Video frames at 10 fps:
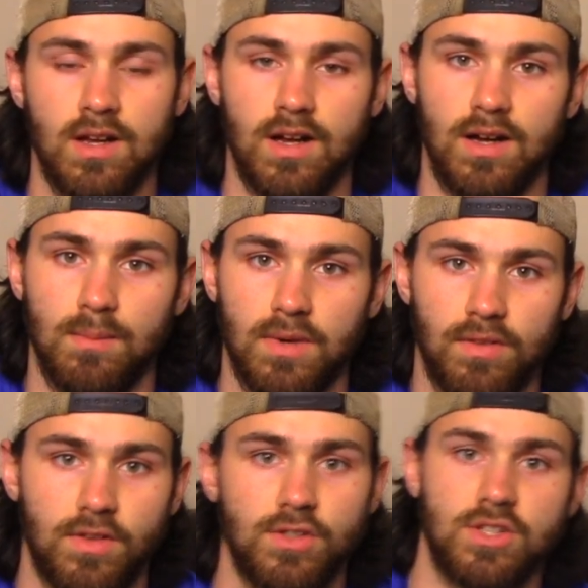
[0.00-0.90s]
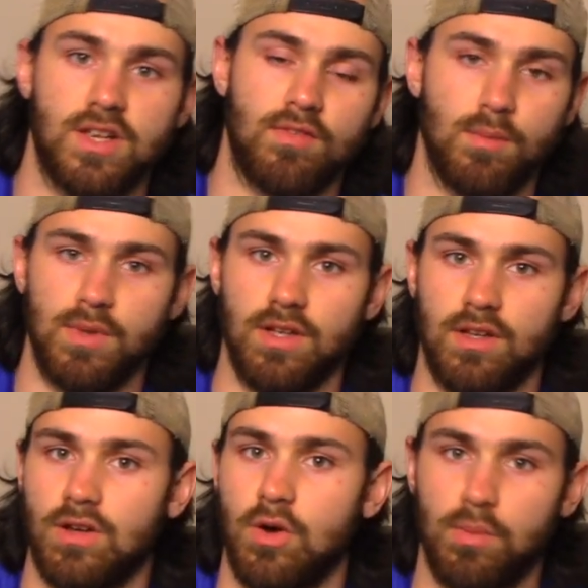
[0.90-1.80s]
But if you just have a
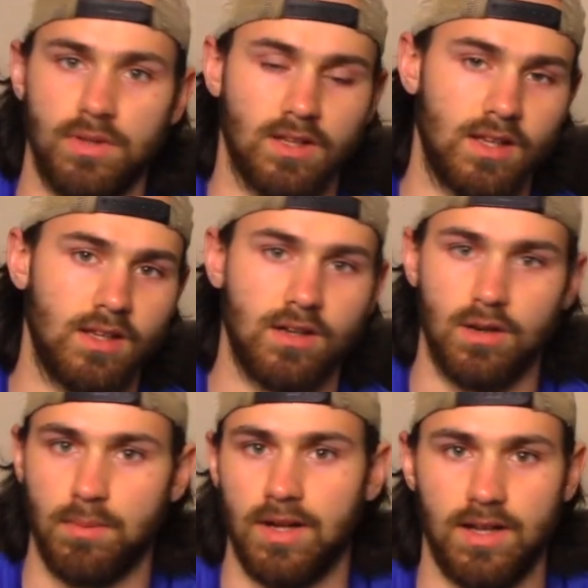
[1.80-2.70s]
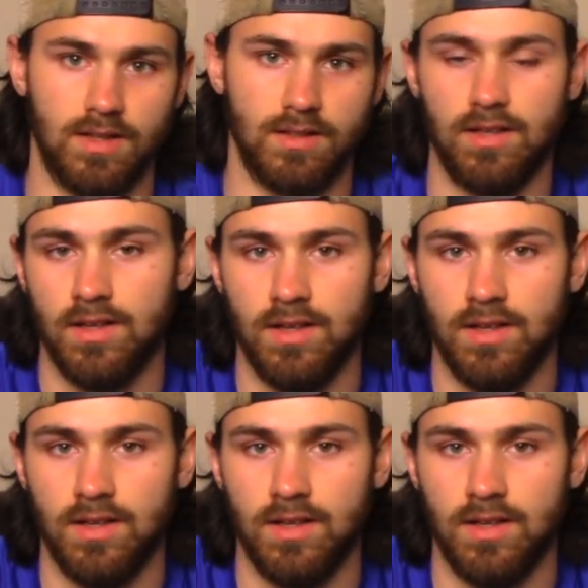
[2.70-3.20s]
big open lake or a pond,